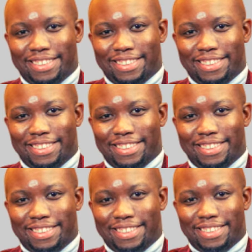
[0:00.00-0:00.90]

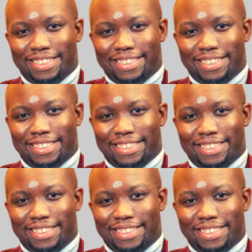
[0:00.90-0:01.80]

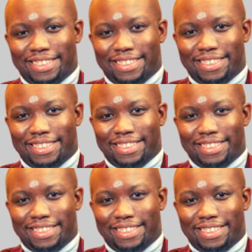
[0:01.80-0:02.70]

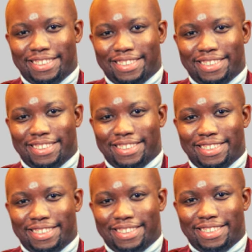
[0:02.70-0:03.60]

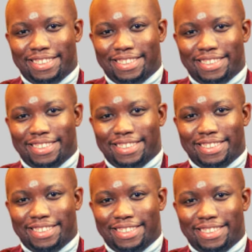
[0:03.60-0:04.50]

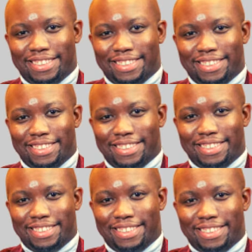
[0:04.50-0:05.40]

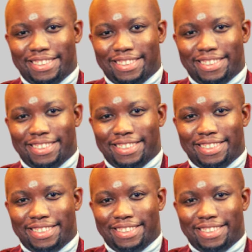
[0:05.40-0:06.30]

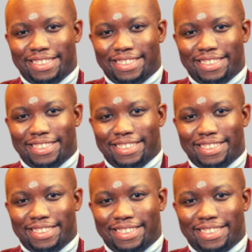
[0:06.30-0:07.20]

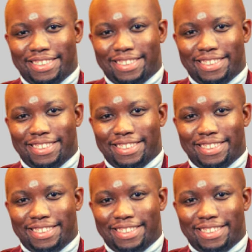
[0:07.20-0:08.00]
No words are spoken by the person on screen.